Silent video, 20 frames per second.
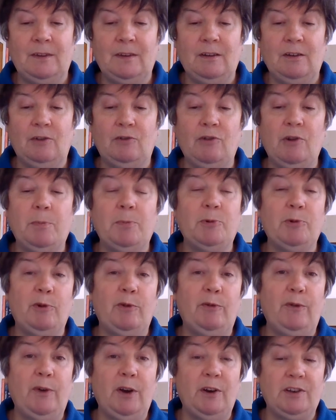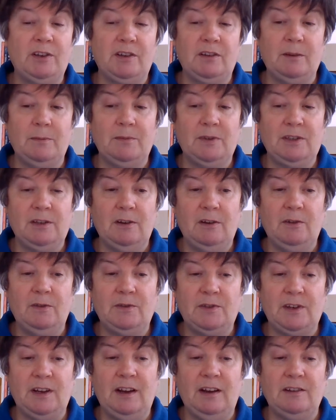A group who referred to
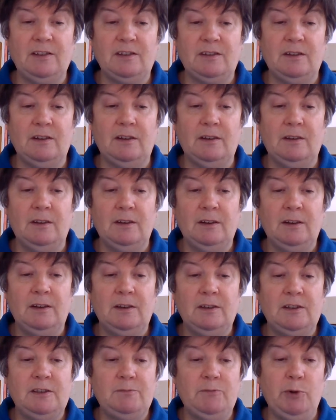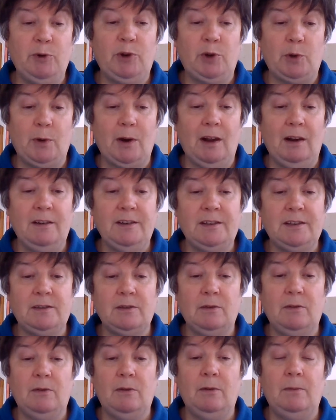themselves as the Spirituels,
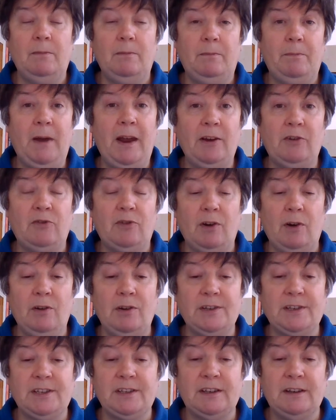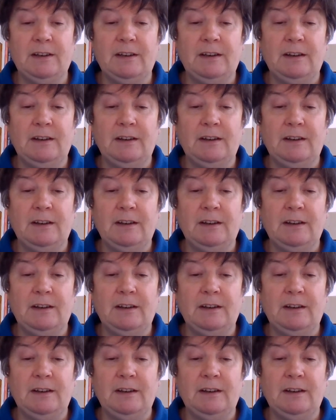or Patriots,